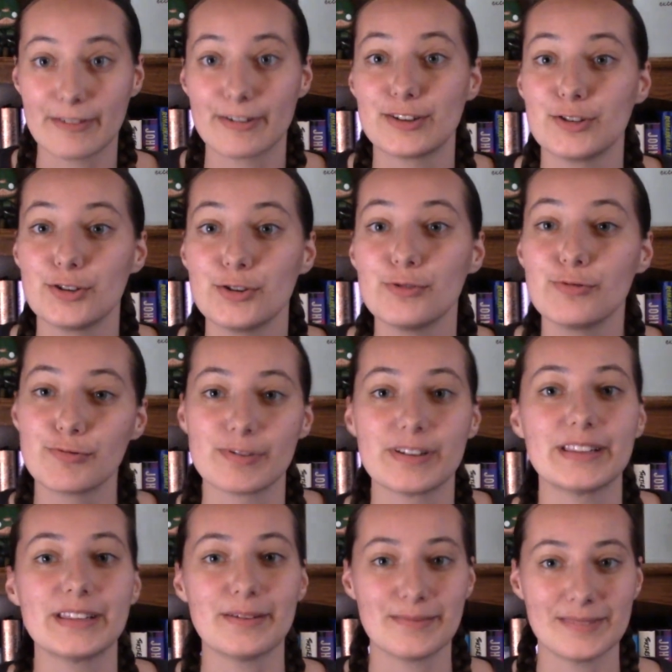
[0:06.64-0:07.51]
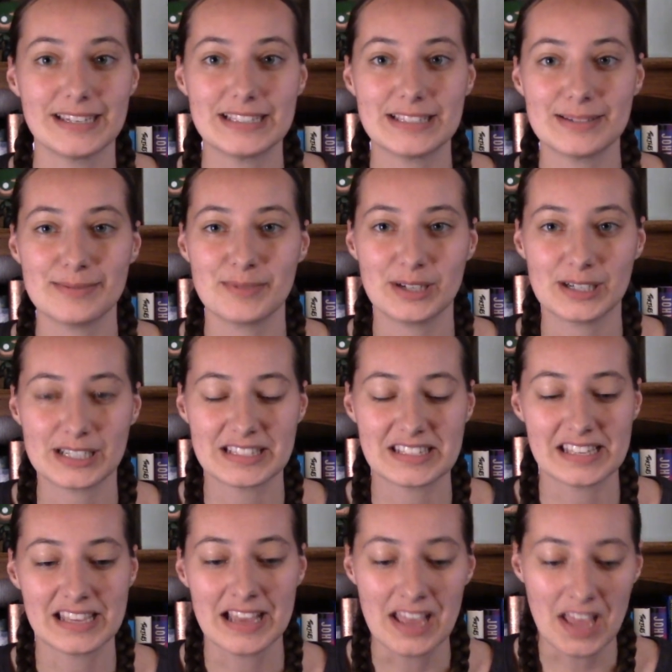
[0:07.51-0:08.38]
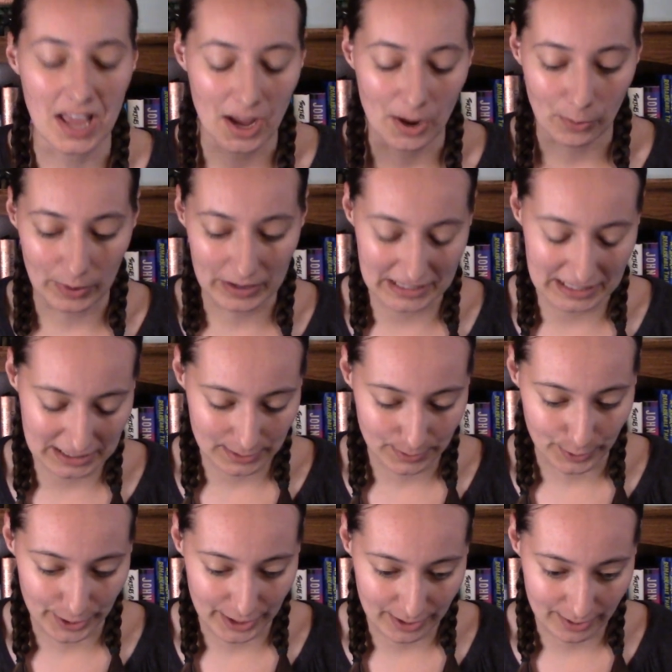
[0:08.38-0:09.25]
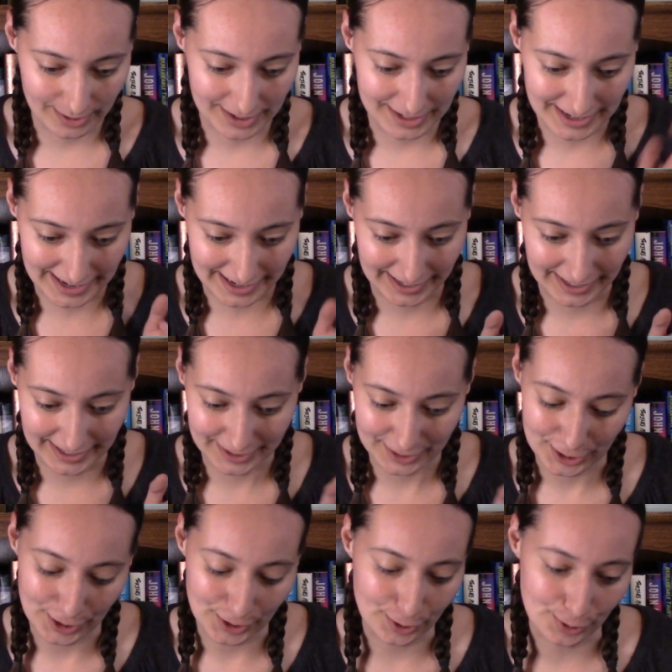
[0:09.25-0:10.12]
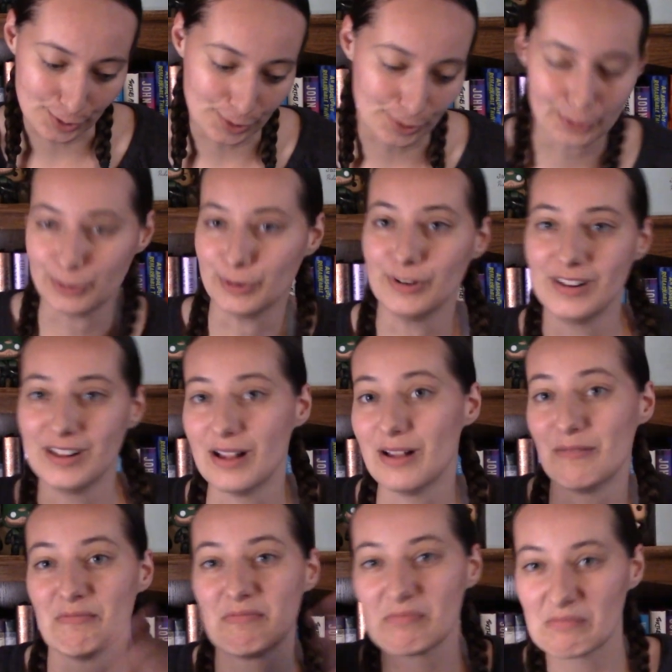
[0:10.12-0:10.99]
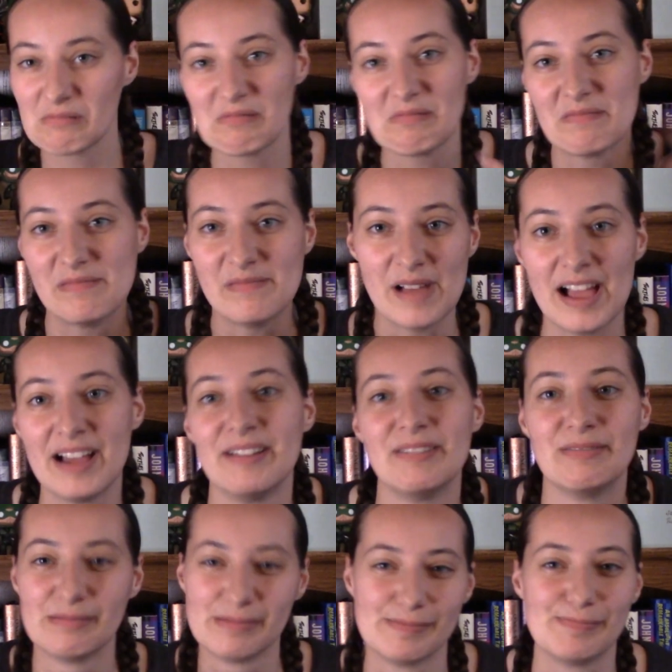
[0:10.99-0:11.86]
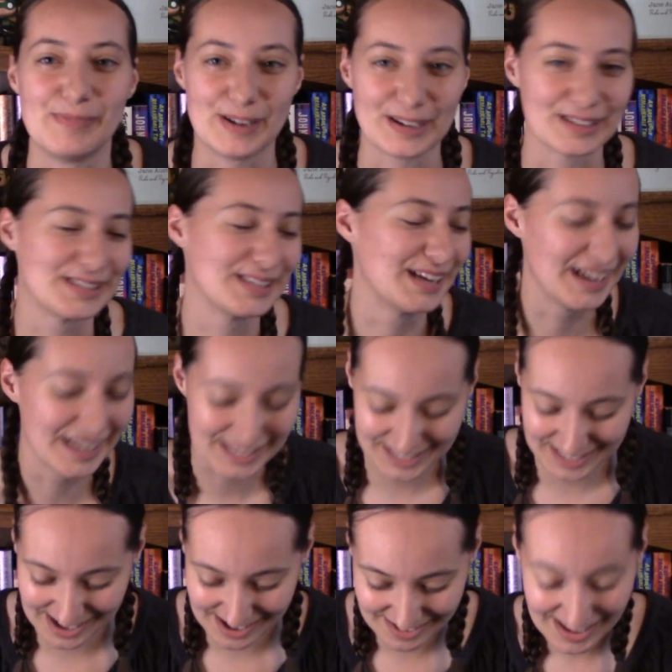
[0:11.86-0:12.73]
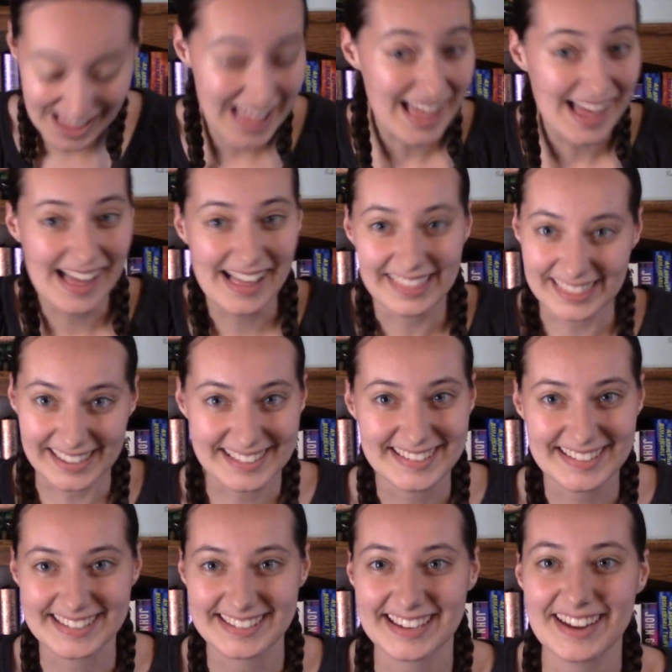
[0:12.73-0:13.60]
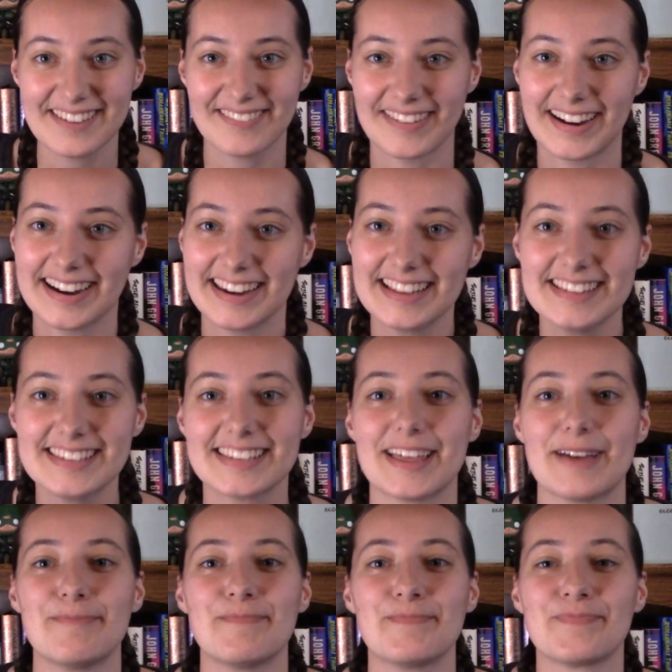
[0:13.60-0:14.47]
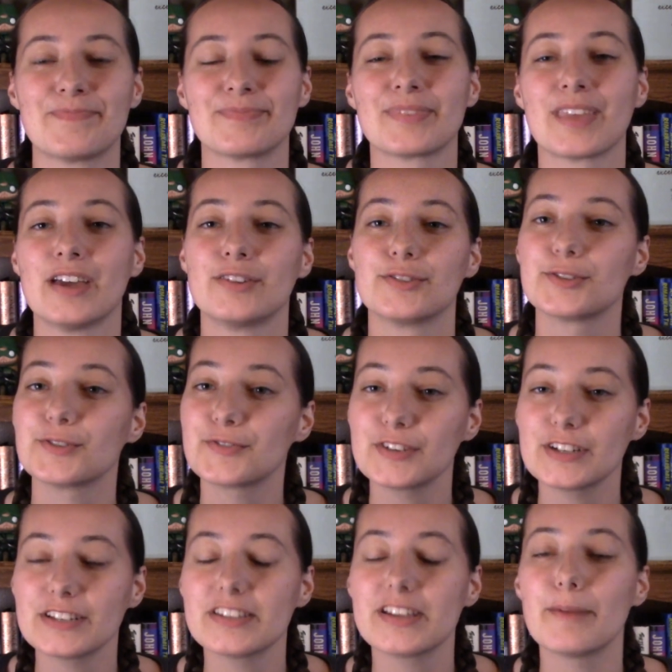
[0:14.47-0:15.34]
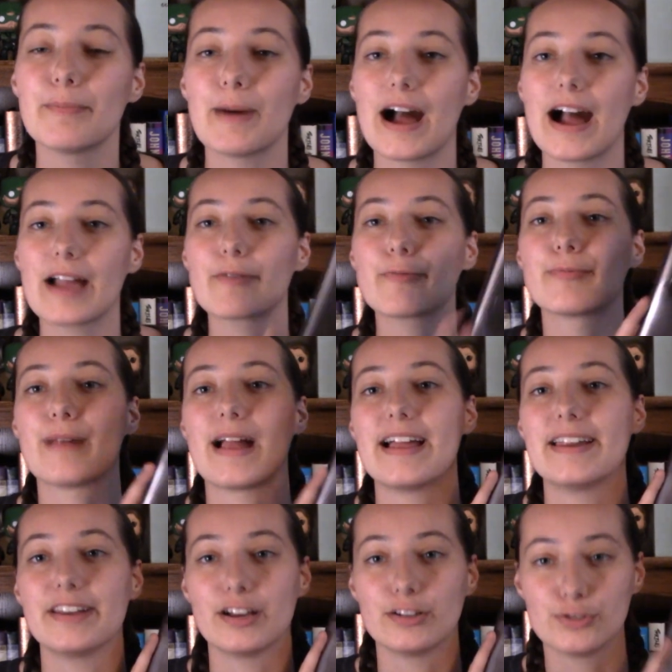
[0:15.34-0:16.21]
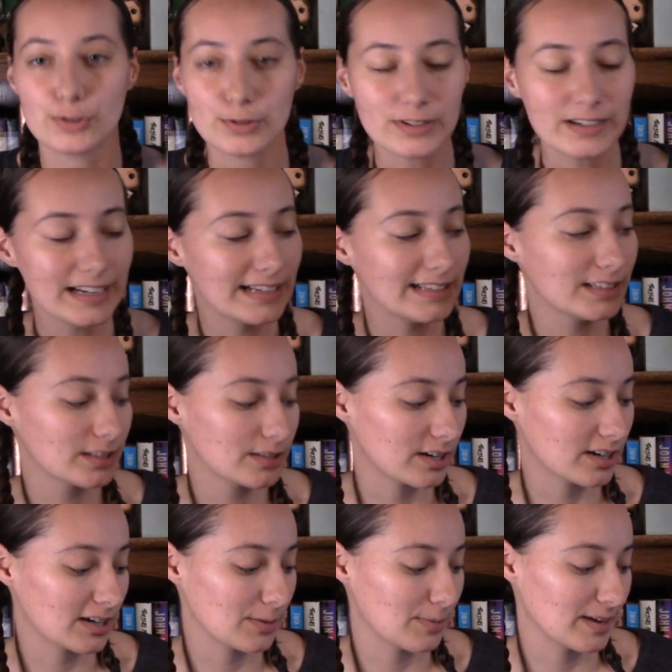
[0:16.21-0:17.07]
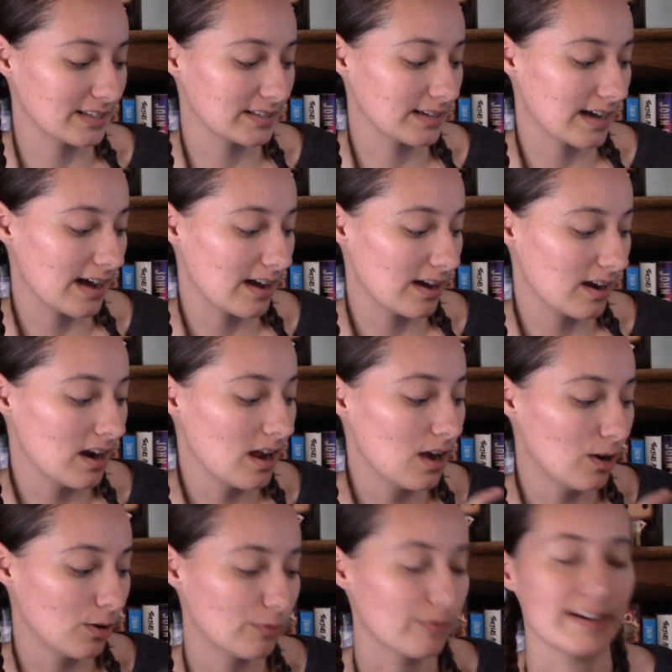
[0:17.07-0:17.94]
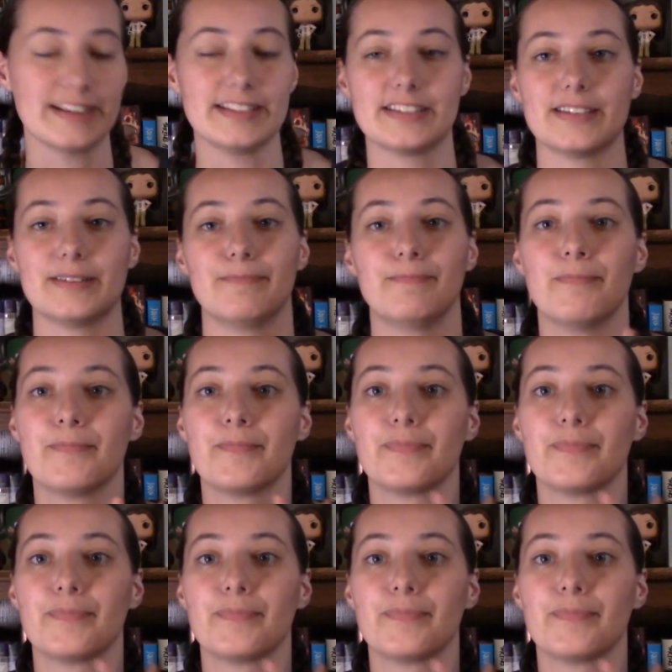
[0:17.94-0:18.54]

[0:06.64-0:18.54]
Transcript: two really amazing books, one disappointing one, and two meh books. So let's just get right into them. So first up, I read A Door in the Dark by Scott Rankin.